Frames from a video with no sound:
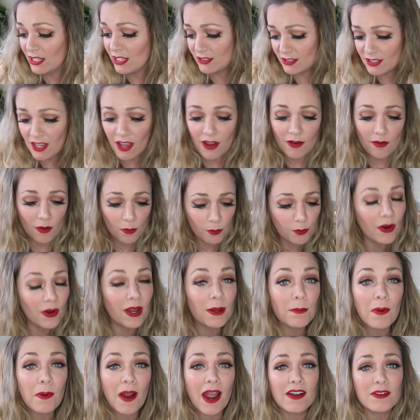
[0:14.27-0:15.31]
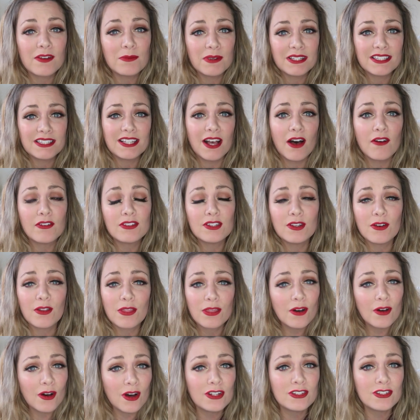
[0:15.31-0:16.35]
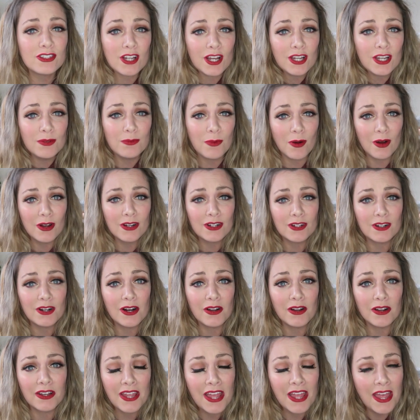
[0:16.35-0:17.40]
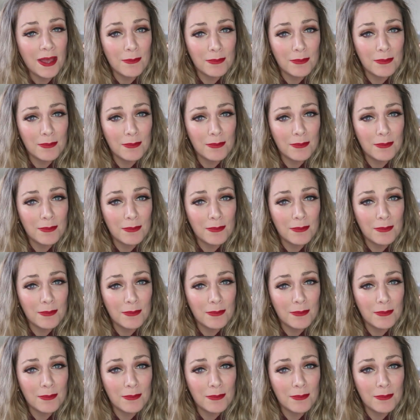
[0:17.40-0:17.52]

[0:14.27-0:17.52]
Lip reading: So I'm pretty proud of myself, so I thought I'd show you what I've got.